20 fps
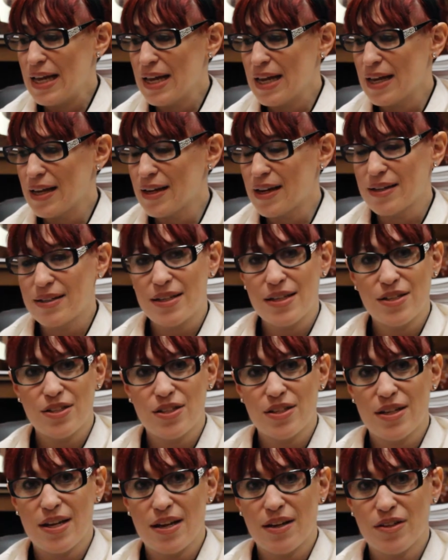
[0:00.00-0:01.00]
And I
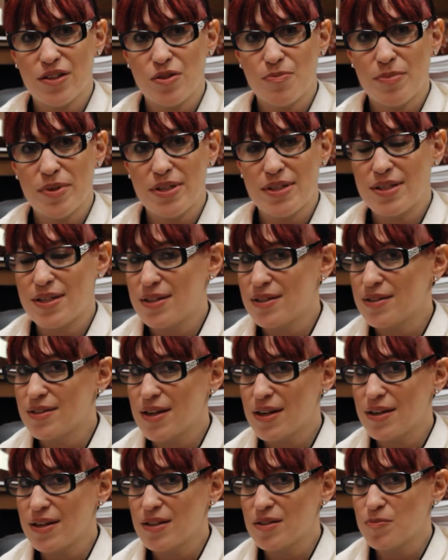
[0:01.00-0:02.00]
teach in the LGBT
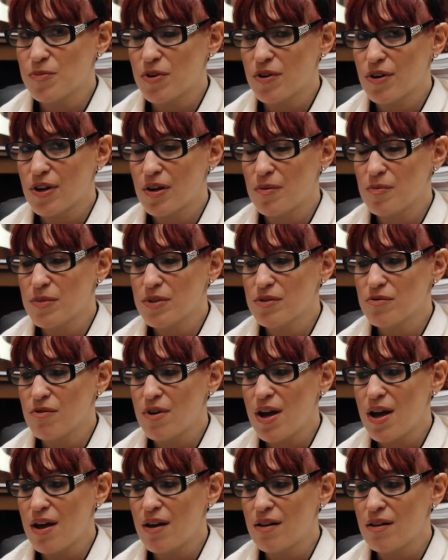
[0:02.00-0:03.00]
studies program as
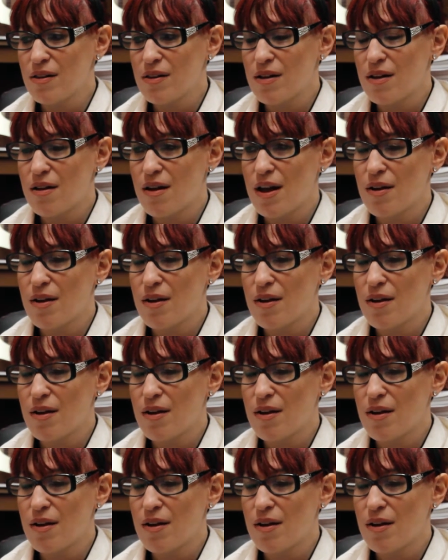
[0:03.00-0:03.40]
well.